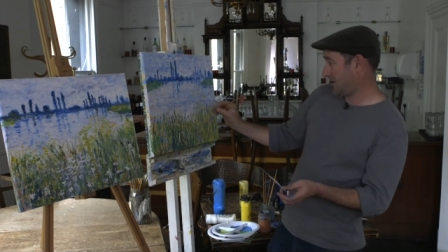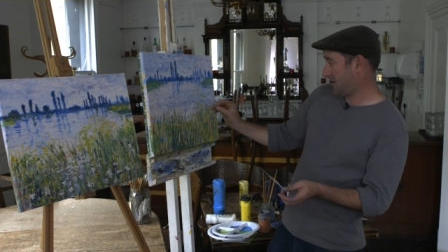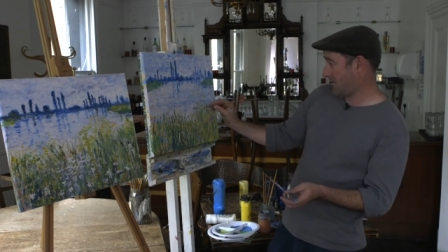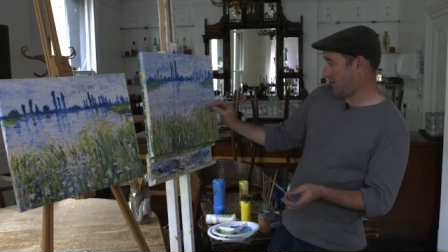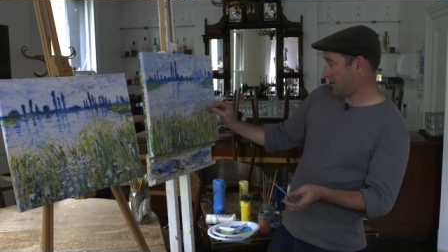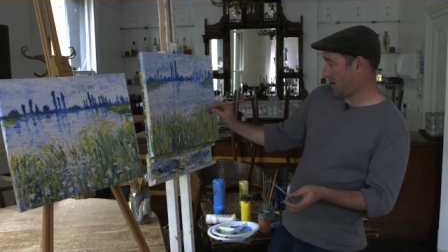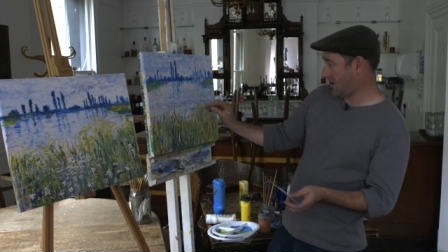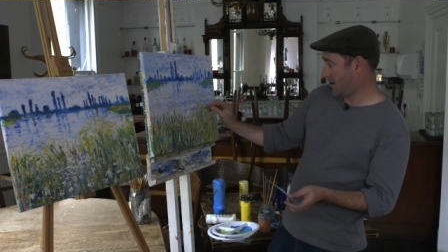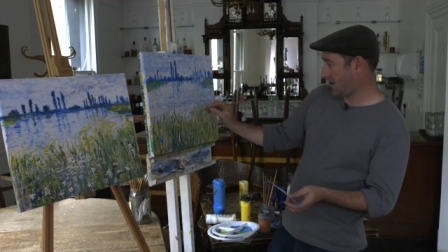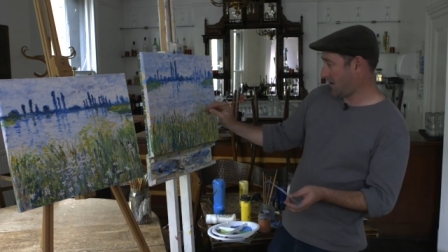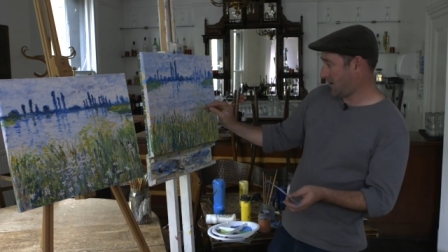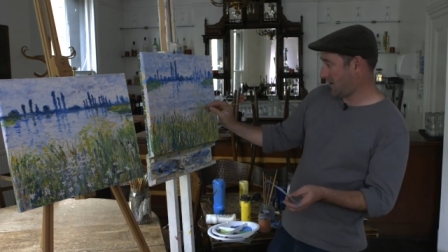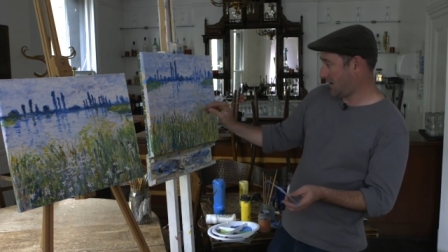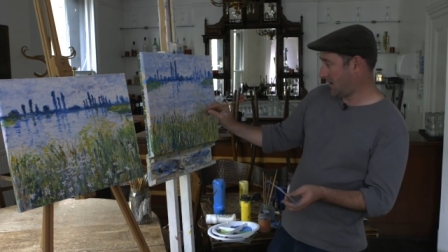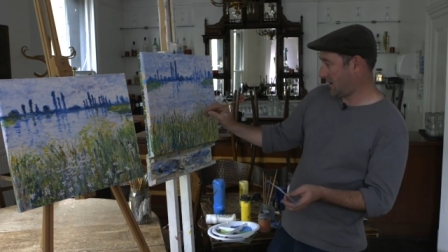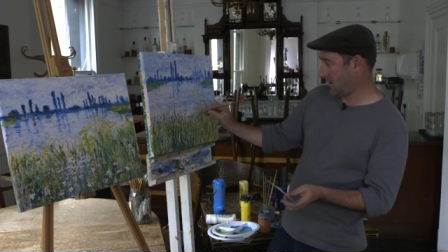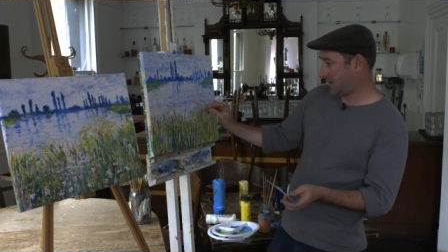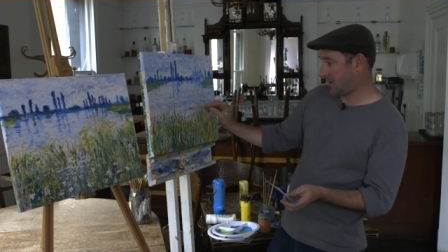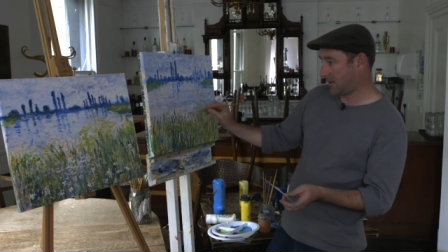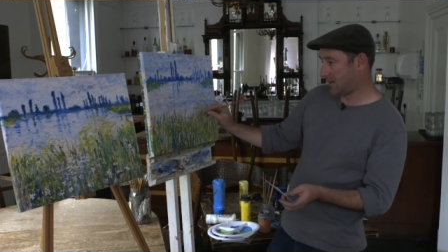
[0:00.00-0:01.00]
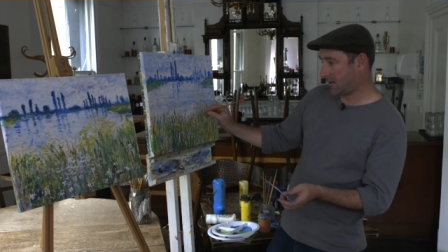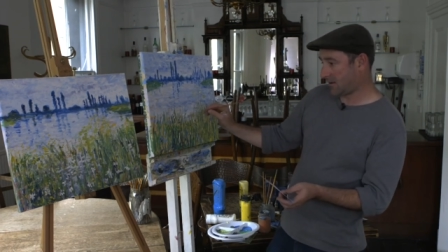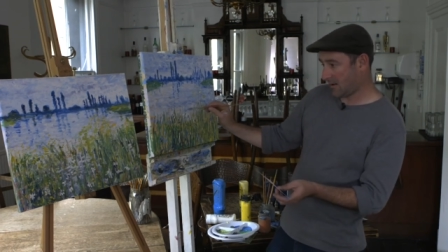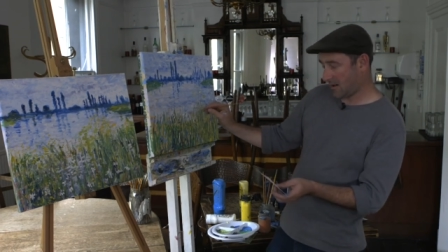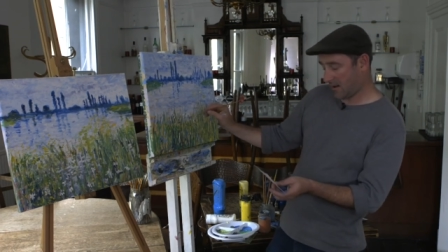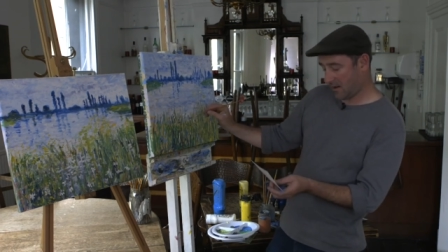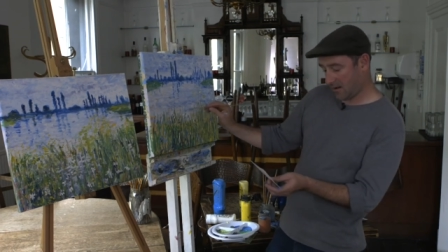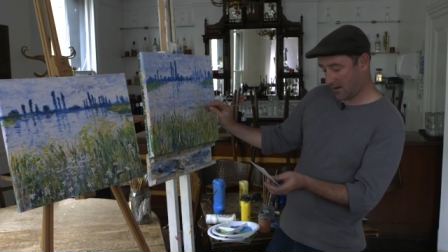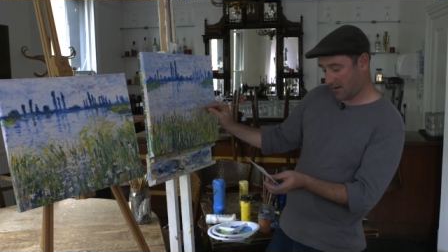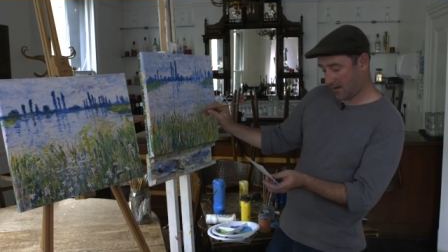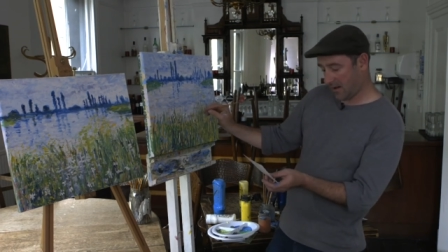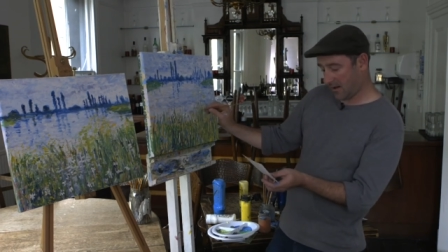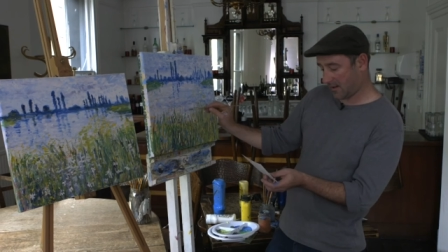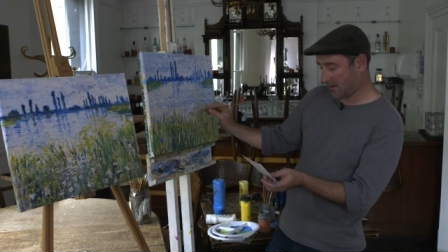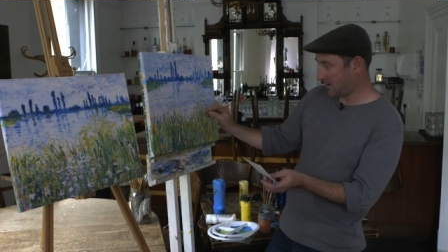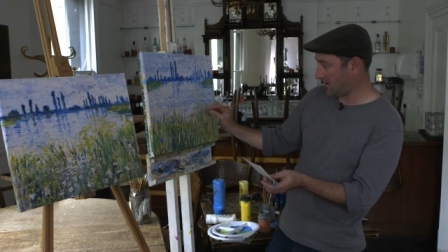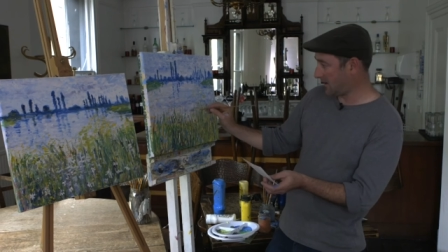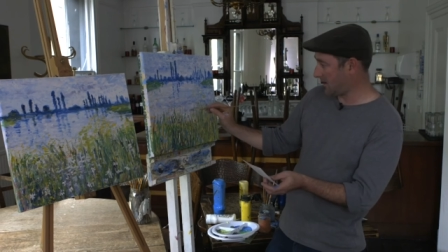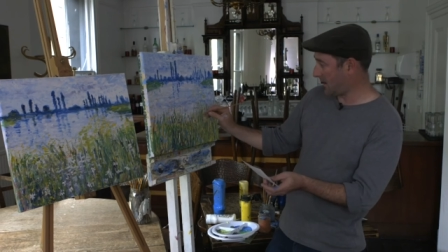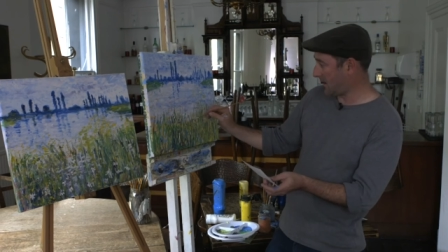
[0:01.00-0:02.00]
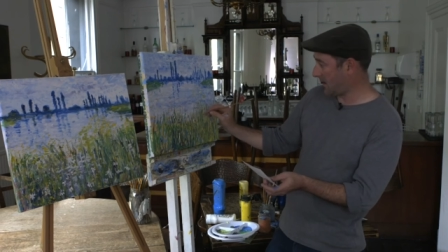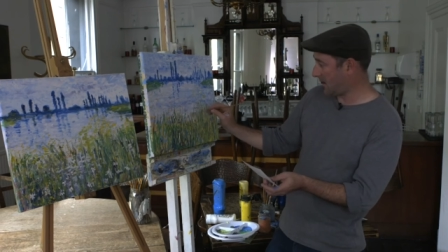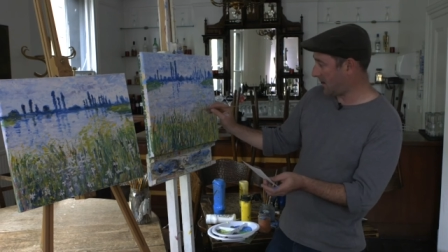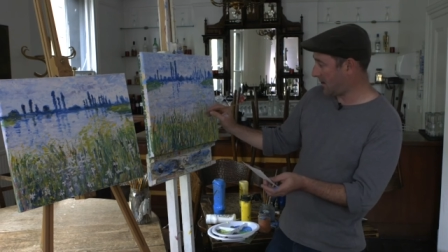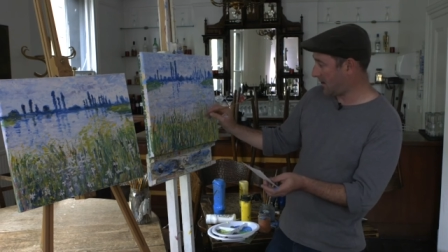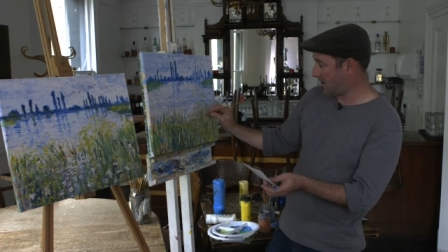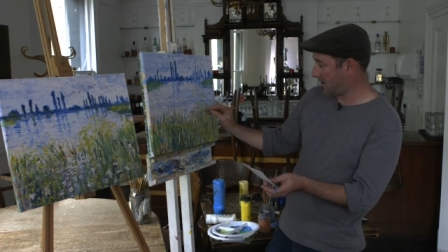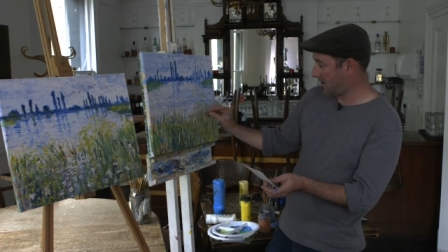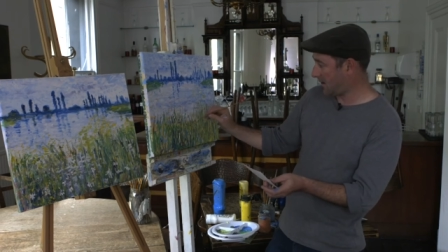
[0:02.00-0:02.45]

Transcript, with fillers: Right, I think this is kind of getting there.